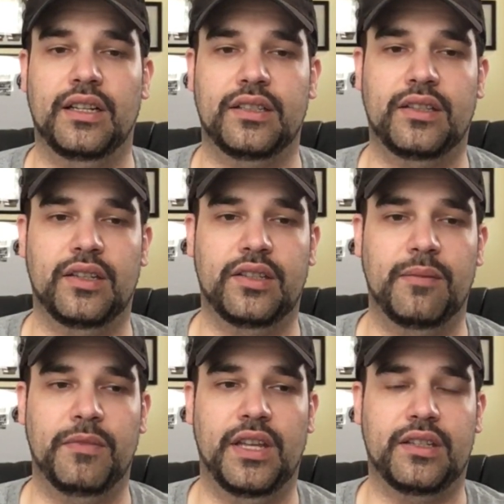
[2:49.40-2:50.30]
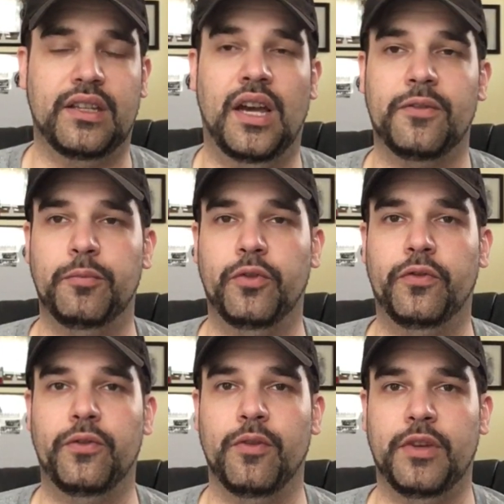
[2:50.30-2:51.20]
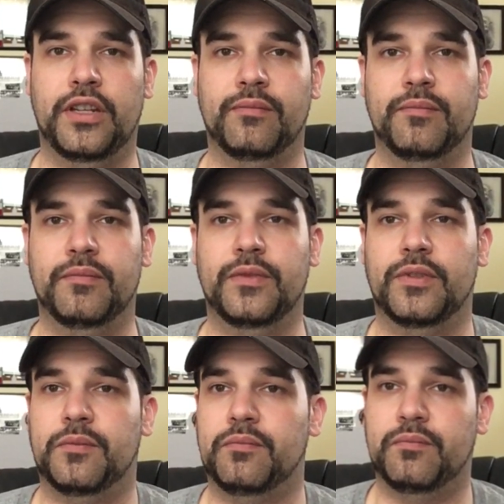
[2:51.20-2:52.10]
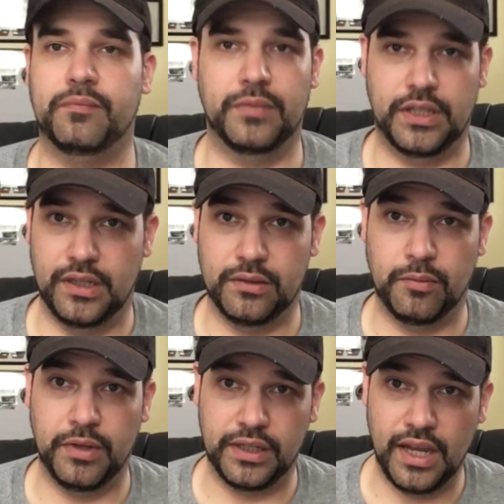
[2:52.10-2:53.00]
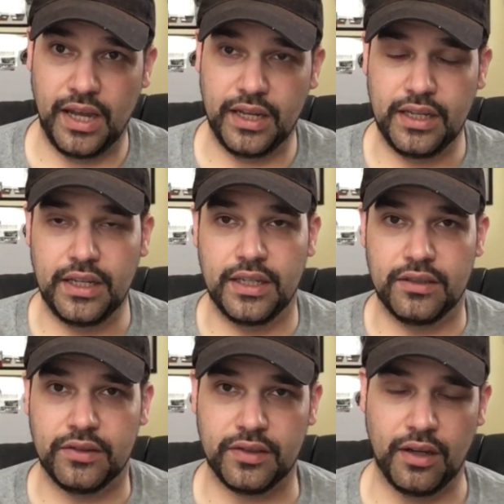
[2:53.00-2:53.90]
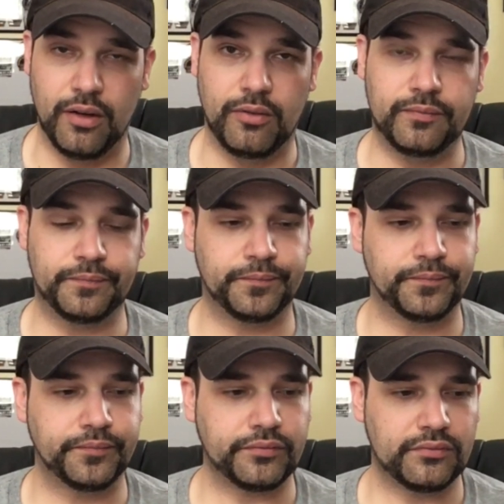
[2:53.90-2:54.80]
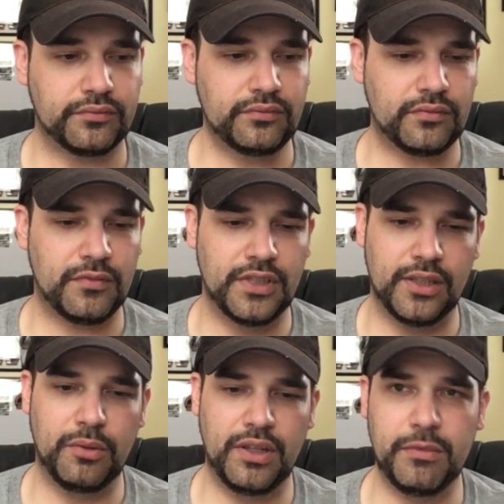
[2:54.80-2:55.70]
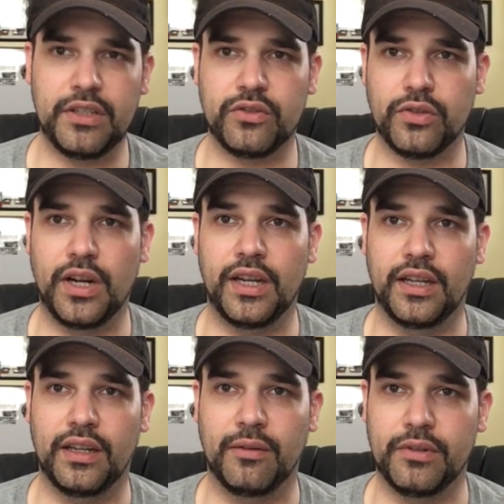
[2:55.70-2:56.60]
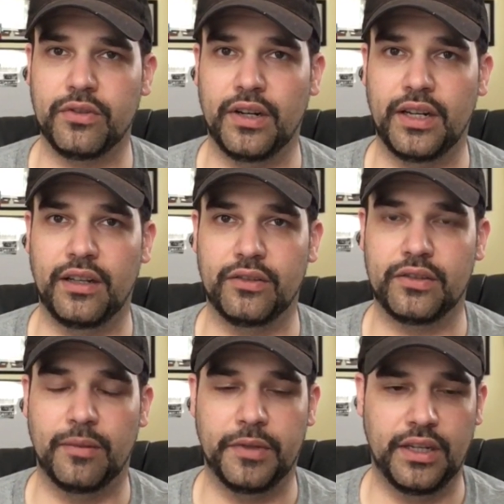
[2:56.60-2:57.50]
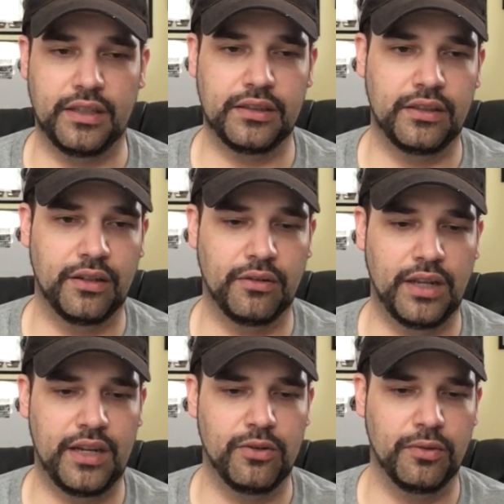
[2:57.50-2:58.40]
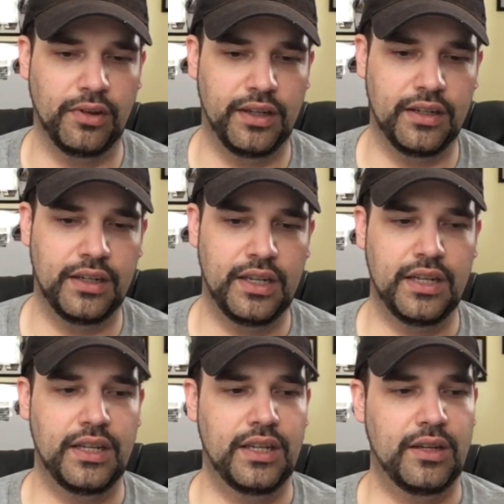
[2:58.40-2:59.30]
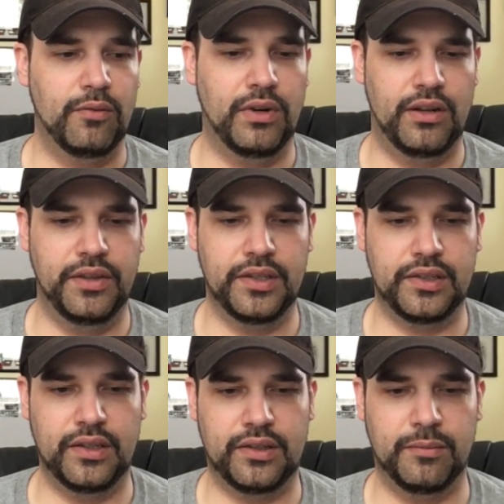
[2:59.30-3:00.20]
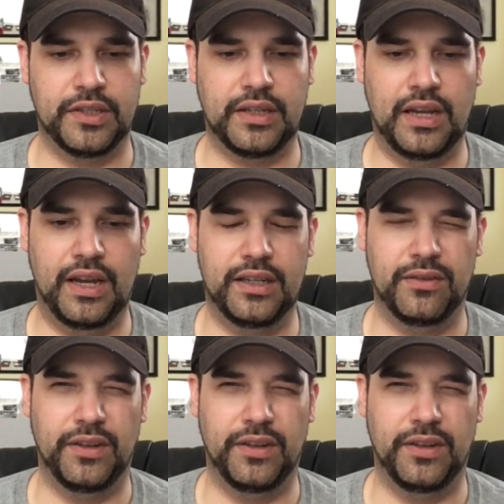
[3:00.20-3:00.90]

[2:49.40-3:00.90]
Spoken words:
system that's comfortable for me because I'm a big guy. So like, well, let me try. I want to try out something that, ankle related. Well, this system is kind of